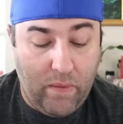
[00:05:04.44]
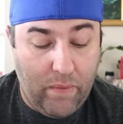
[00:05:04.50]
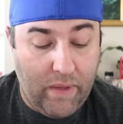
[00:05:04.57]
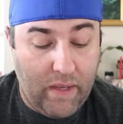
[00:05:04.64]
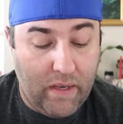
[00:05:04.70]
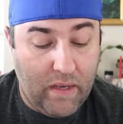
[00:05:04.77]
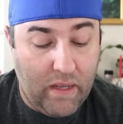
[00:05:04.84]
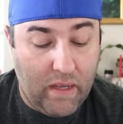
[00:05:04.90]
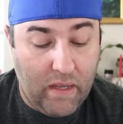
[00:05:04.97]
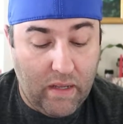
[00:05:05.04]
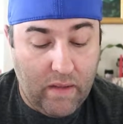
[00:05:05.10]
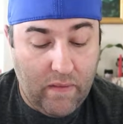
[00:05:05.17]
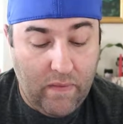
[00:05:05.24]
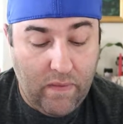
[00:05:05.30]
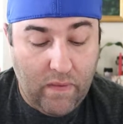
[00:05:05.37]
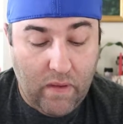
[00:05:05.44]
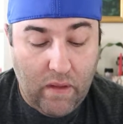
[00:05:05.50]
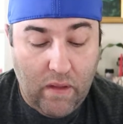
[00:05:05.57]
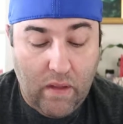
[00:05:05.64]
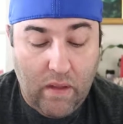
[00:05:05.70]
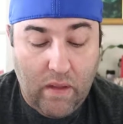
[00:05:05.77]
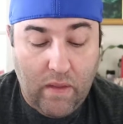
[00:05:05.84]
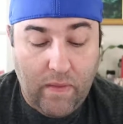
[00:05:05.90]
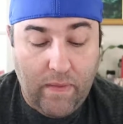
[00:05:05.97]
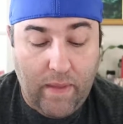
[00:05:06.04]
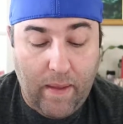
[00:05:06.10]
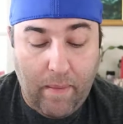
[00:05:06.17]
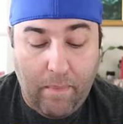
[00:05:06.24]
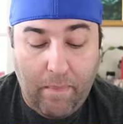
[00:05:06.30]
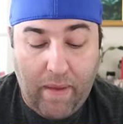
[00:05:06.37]
so he does.
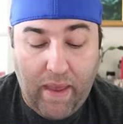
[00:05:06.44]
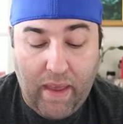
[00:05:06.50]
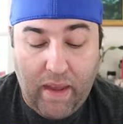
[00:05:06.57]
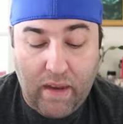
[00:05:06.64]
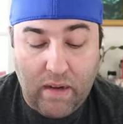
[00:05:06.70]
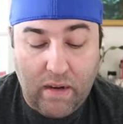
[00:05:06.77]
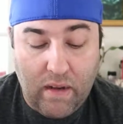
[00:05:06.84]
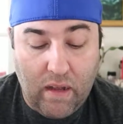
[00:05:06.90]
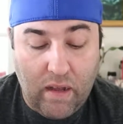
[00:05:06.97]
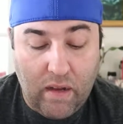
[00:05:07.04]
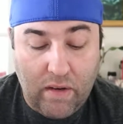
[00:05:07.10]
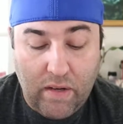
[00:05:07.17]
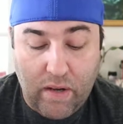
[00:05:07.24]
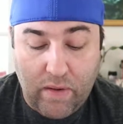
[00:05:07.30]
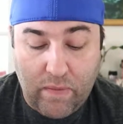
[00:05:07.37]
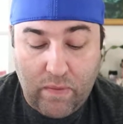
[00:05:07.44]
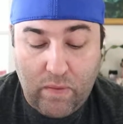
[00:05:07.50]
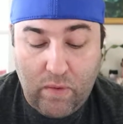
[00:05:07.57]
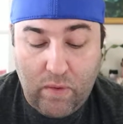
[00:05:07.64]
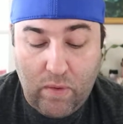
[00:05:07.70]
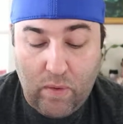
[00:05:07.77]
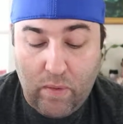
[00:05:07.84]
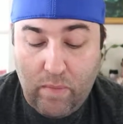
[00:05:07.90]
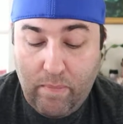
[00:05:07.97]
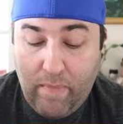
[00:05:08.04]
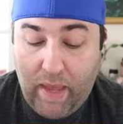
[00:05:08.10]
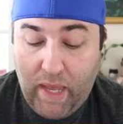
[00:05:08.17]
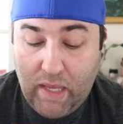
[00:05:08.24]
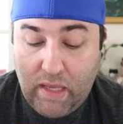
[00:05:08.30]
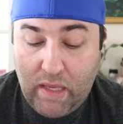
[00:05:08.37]
Then Matt uh, talks to
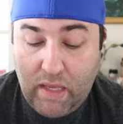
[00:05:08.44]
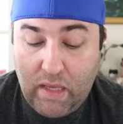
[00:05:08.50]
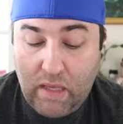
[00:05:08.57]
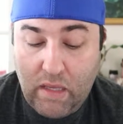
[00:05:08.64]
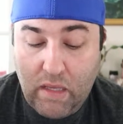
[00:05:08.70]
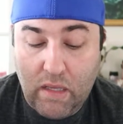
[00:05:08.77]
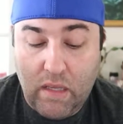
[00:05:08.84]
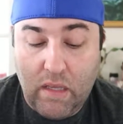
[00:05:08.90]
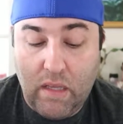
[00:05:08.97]
Maggie